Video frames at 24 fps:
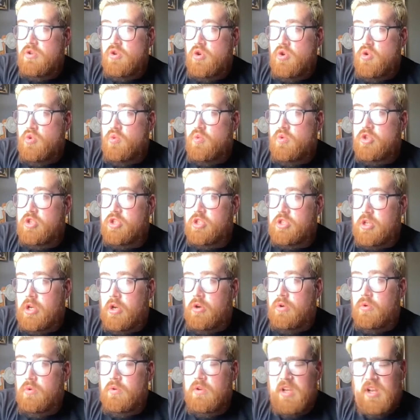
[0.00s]
who was
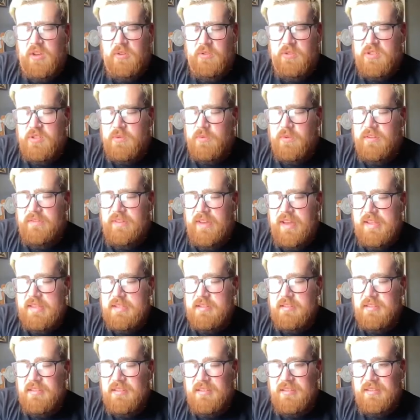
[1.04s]
so close to her
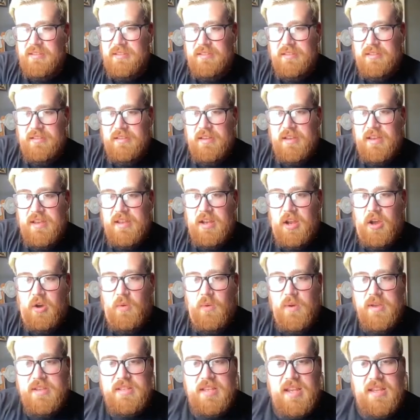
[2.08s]
fans and
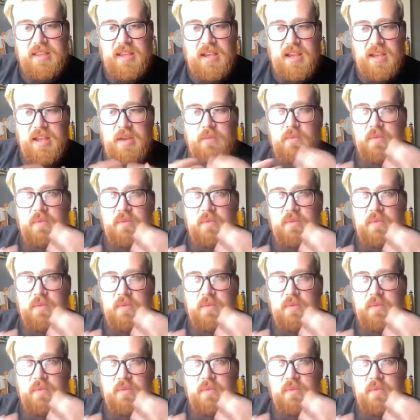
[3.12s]
always had that.